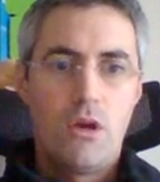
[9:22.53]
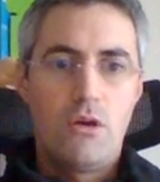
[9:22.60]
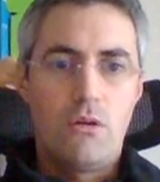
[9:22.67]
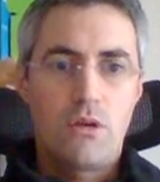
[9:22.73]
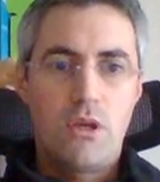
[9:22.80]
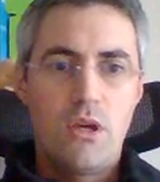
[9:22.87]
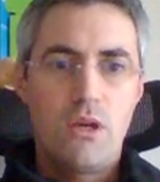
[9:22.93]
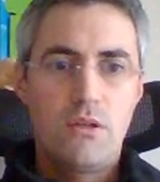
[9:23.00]

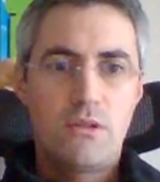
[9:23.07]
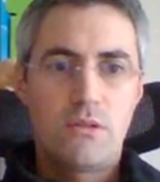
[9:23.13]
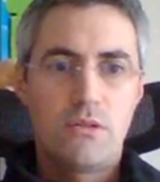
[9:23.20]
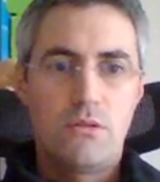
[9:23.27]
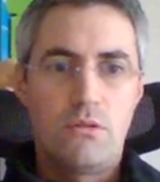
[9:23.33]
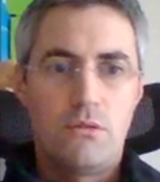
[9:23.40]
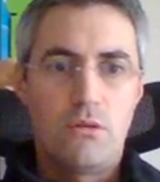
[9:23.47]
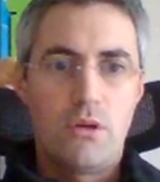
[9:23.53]
Okay,
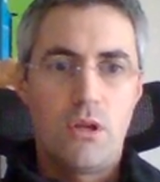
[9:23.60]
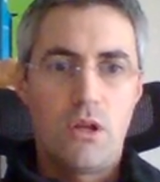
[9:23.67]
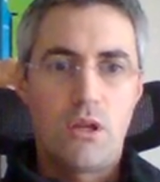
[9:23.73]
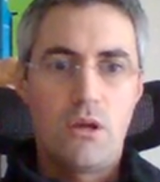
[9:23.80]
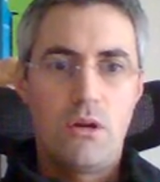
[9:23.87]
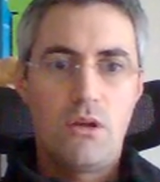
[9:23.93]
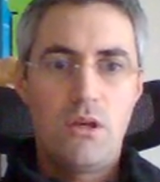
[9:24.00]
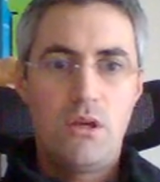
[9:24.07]
so here I
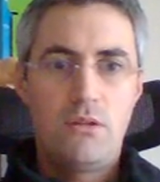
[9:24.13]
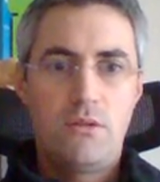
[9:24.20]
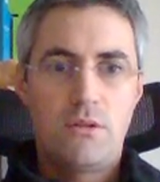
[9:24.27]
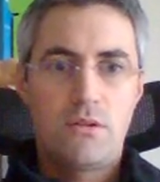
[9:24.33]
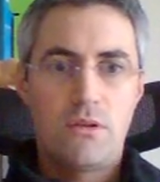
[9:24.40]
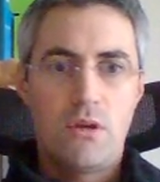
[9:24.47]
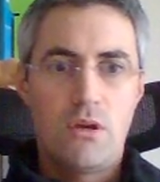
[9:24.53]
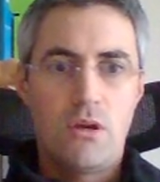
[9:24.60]
got
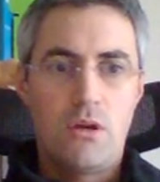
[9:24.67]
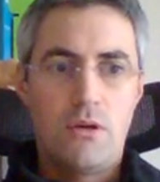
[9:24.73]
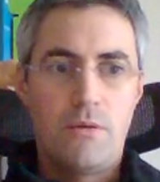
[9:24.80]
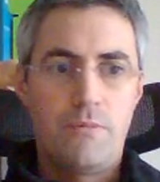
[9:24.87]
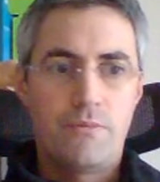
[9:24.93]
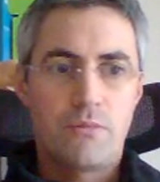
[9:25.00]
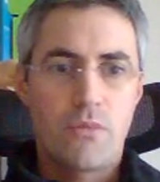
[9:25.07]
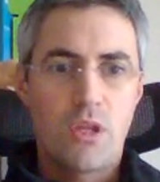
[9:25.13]
it.
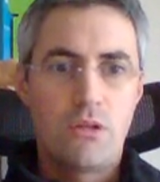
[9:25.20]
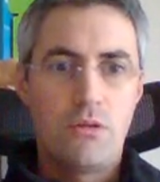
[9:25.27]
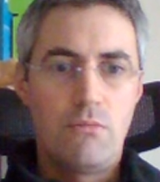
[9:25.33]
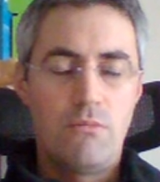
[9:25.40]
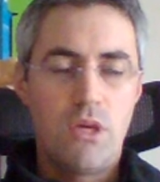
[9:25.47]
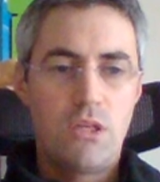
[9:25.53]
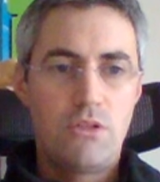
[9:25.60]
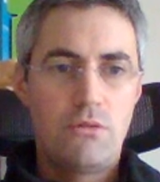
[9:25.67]
The
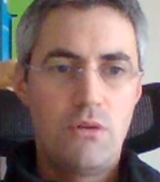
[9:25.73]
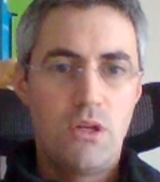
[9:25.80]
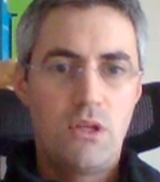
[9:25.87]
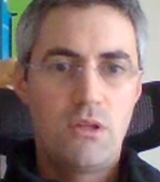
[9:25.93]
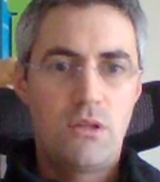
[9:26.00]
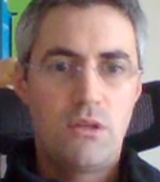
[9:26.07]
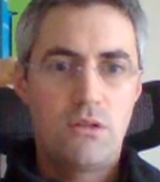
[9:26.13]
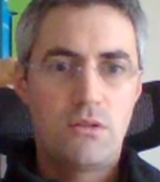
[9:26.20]

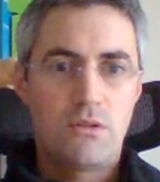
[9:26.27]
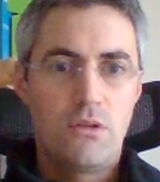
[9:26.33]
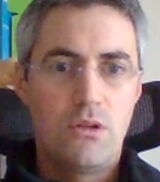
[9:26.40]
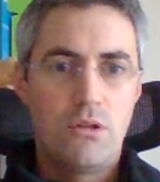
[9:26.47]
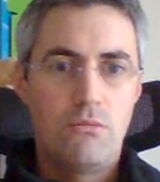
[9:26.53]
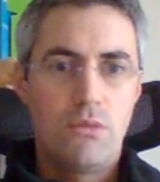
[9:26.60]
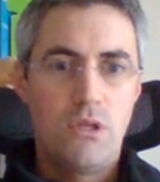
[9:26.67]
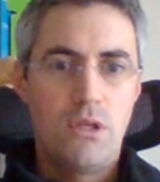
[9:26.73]
metric is
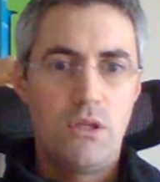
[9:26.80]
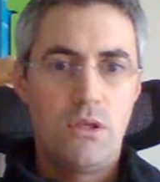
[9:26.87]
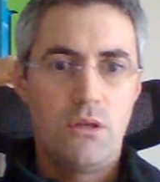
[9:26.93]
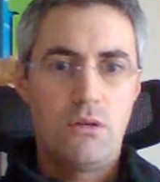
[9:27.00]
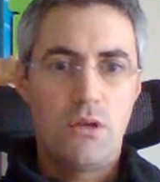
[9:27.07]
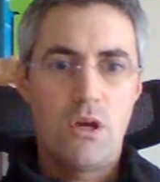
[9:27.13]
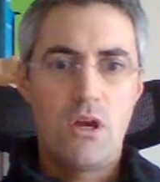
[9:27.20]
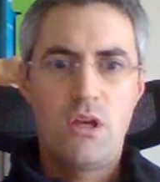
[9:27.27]
gonna be,
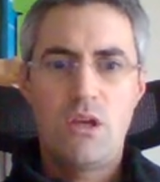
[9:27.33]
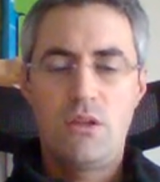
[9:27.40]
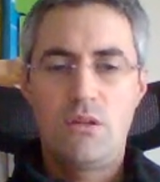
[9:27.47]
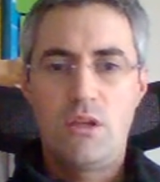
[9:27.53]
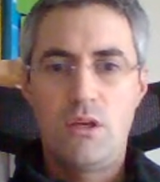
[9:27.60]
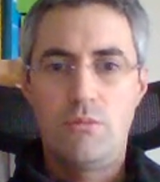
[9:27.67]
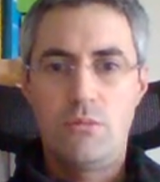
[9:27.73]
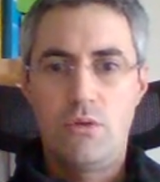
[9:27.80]
yeah, I can
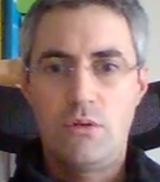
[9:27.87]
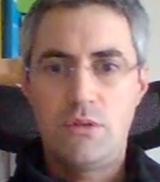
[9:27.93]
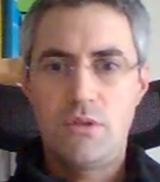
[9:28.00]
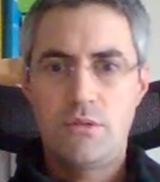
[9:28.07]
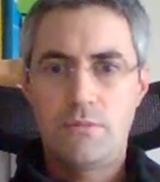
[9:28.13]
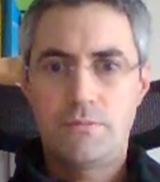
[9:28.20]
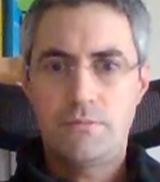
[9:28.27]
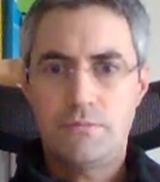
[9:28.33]
keep
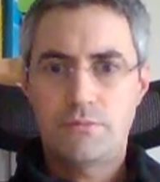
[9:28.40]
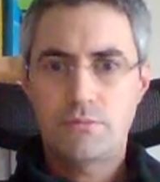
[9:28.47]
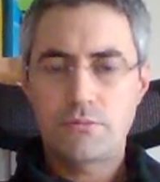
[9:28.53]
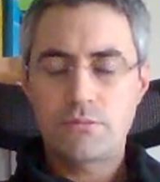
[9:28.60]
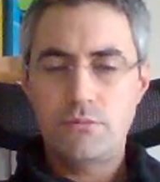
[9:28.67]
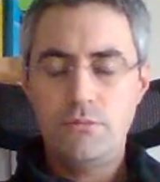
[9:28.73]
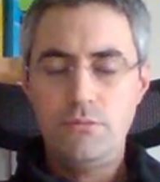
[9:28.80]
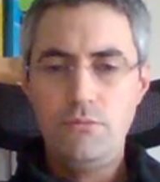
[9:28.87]
those
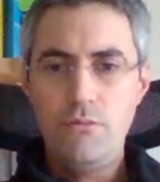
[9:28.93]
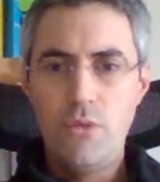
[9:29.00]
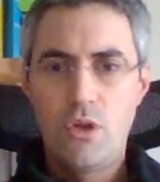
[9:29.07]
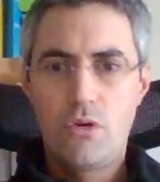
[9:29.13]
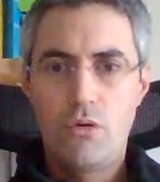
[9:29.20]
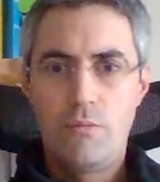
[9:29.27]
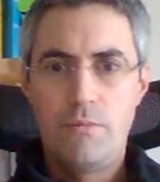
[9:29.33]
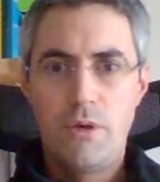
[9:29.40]

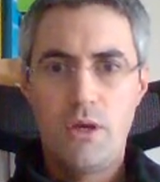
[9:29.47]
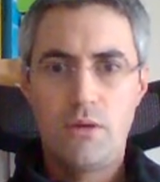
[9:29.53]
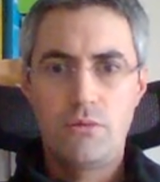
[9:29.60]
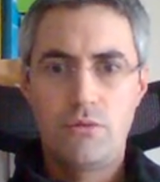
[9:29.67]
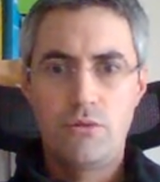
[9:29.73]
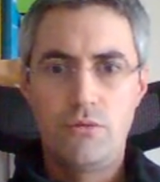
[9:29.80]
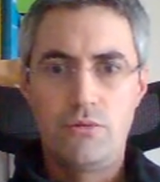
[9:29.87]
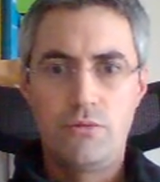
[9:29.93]
compared
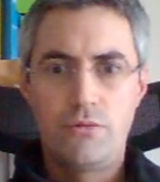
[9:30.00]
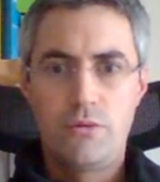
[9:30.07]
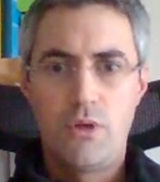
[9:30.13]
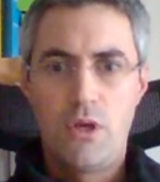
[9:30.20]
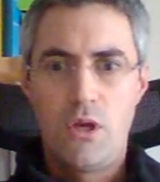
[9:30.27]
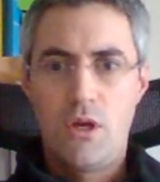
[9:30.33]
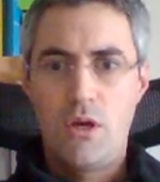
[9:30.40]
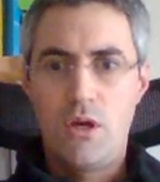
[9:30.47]
to,
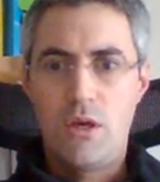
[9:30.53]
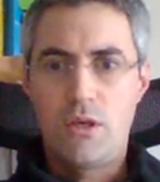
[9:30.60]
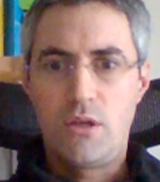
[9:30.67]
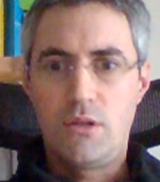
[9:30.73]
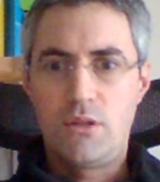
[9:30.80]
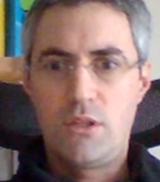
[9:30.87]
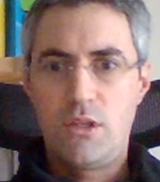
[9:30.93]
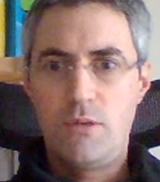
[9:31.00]
I
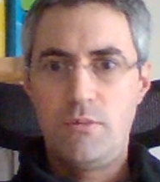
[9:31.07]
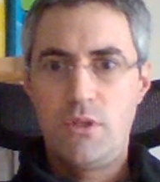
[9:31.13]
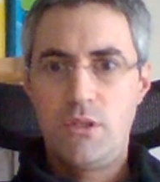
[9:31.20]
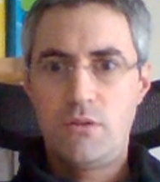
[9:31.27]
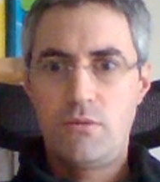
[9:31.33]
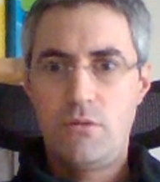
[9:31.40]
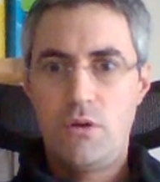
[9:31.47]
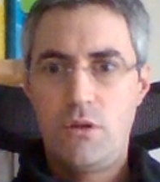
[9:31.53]
can keep
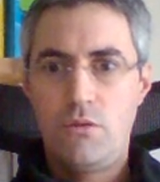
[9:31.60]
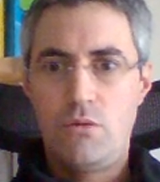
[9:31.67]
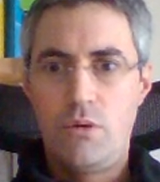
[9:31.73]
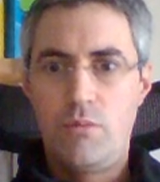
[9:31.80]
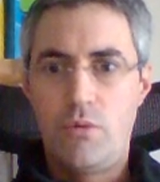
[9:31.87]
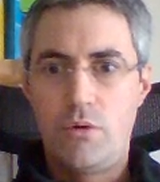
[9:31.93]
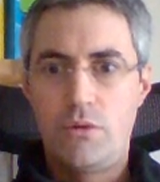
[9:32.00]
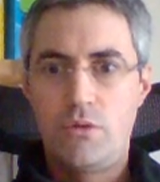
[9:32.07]
this one,
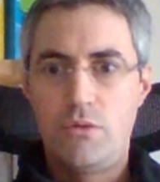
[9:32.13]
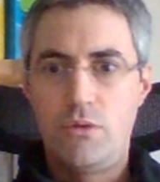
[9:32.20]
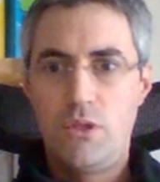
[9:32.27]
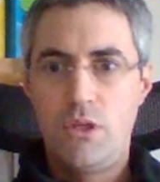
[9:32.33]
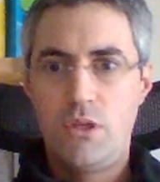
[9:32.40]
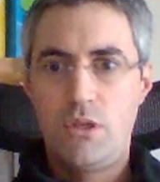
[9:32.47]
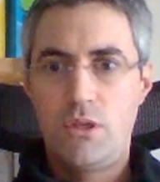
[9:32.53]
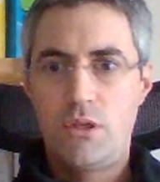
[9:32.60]
report
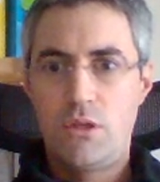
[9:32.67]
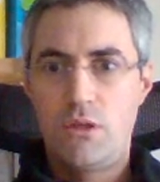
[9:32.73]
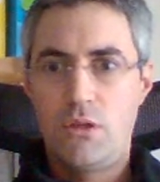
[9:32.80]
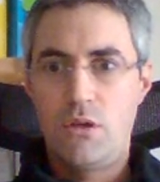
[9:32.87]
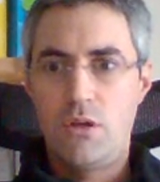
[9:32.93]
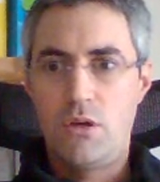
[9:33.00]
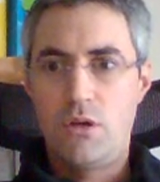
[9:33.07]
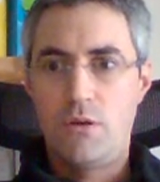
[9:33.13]
unique,
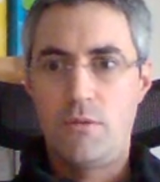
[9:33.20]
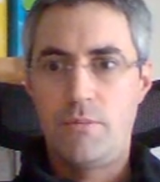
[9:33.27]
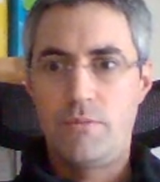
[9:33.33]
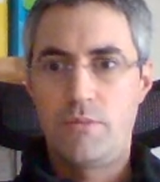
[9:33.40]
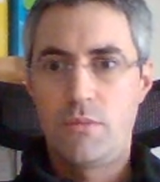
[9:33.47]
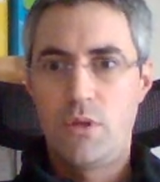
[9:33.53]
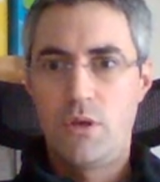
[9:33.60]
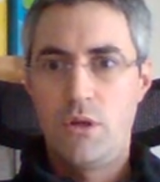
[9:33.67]

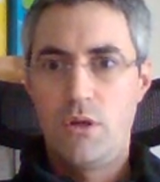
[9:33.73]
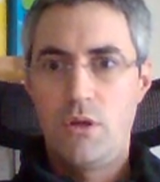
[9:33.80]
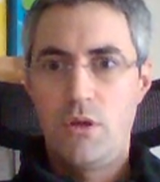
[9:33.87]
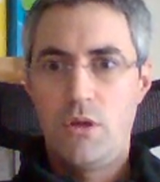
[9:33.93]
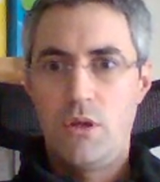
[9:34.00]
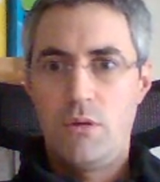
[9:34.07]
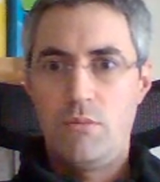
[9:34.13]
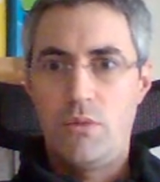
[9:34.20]

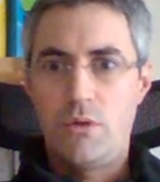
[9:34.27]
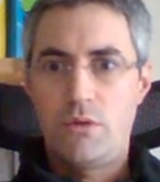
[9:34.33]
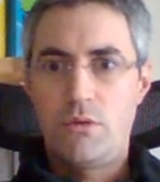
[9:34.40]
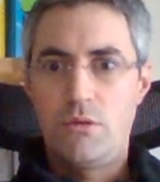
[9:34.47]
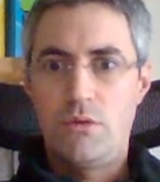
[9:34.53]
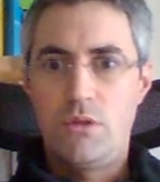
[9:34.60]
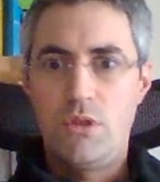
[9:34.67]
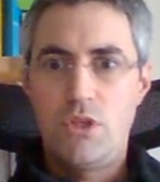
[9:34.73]
report
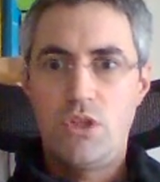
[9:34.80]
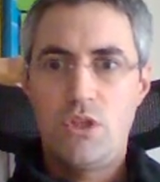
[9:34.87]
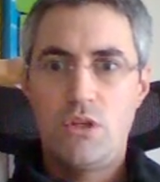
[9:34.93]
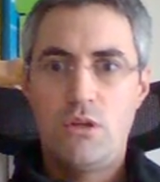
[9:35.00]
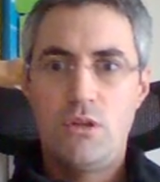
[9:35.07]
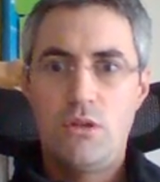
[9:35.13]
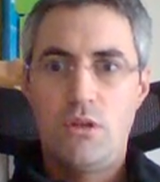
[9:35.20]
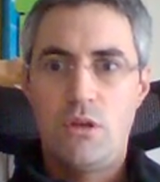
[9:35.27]

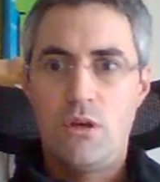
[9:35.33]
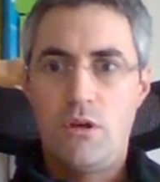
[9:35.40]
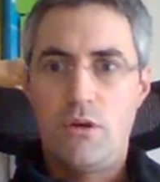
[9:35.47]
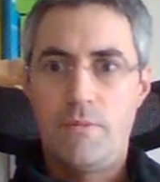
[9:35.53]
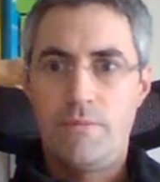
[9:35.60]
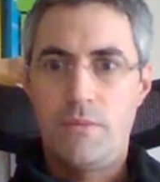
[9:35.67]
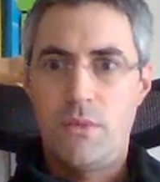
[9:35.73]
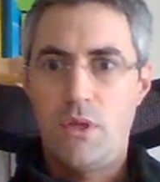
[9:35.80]
condition,
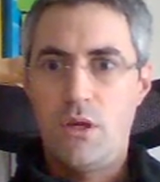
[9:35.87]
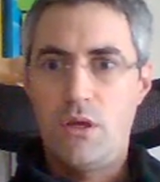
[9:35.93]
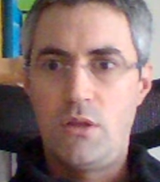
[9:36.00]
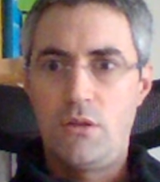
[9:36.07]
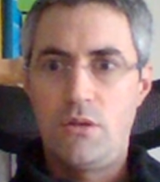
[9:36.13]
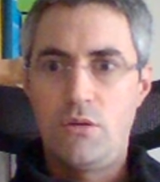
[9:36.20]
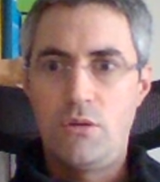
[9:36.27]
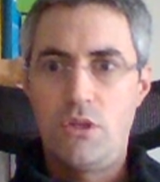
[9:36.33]

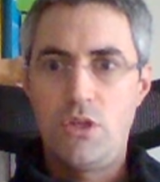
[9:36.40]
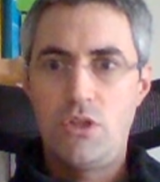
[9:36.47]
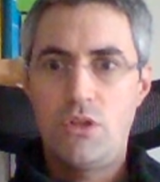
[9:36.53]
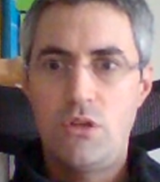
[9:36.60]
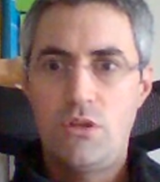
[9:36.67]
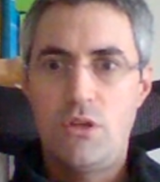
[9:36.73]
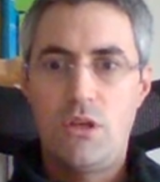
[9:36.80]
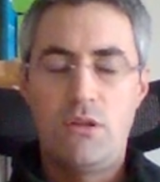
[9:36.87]
and
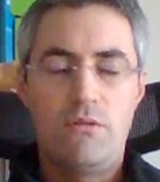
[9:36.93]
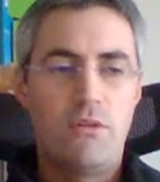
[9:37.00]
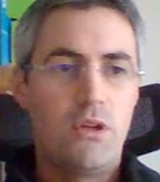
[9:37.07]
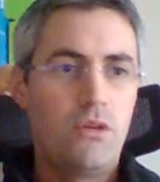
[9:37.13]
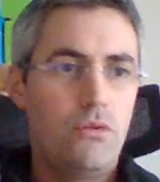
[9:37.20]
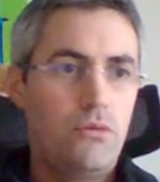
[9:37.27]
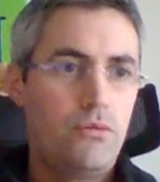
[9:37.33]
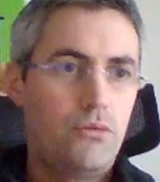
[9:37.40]
condition and
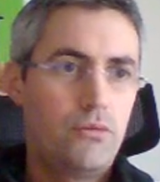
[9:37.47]
value.